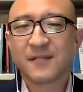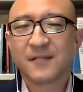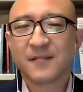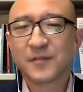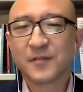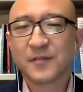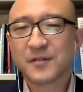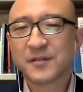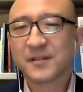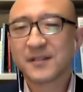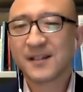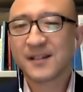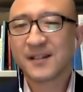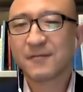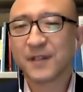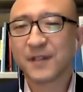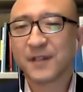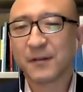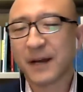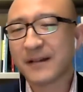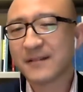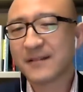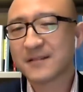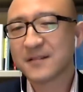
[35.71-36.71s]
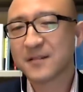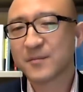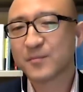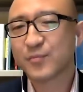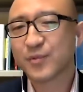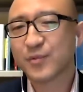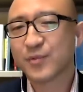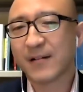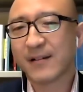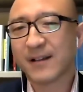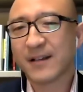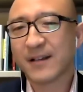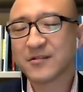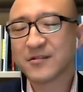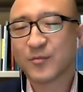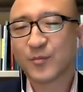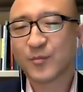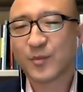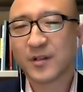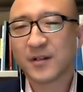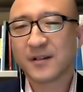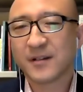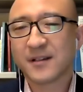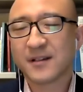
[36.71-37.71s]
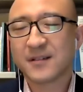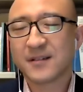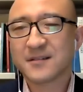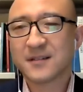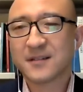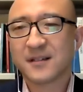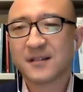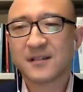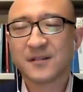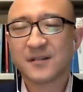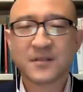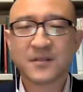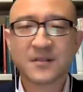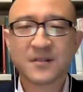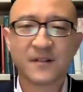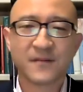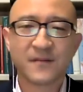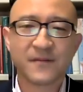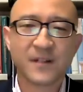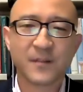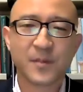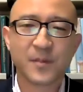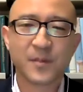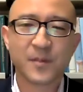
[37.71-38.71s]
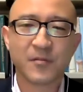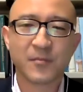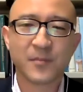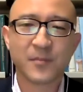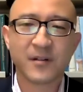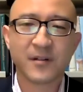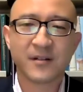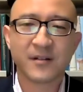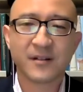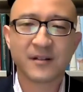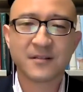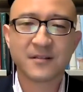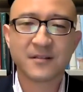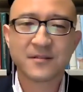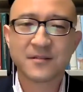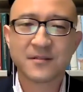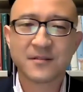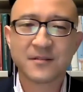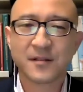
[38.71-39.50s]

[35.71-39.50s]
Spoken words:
routinely erases brown Asian Americans and especially Filipino Americans.